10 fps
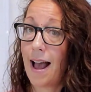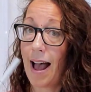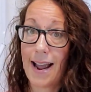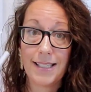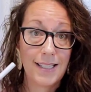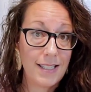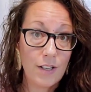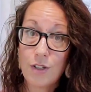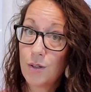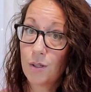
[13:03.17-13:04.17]
I
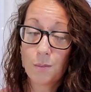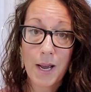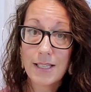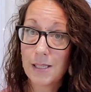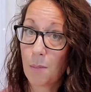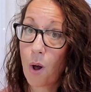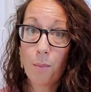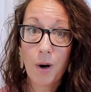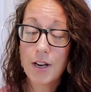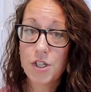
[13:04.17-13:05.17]
still use my small
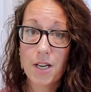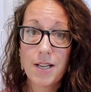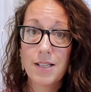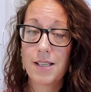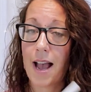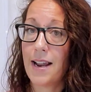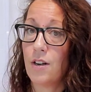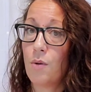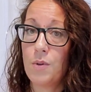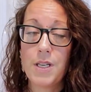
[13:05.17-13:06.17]
brushes. I
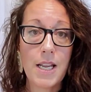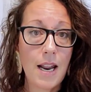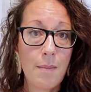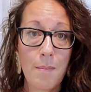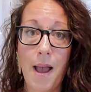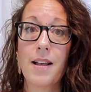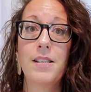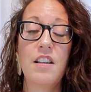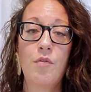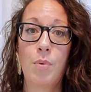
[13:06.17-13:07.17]
don't need a
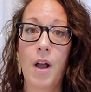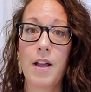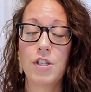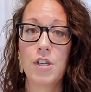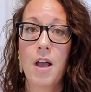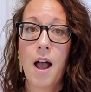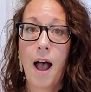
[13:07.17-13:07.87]
massive brush.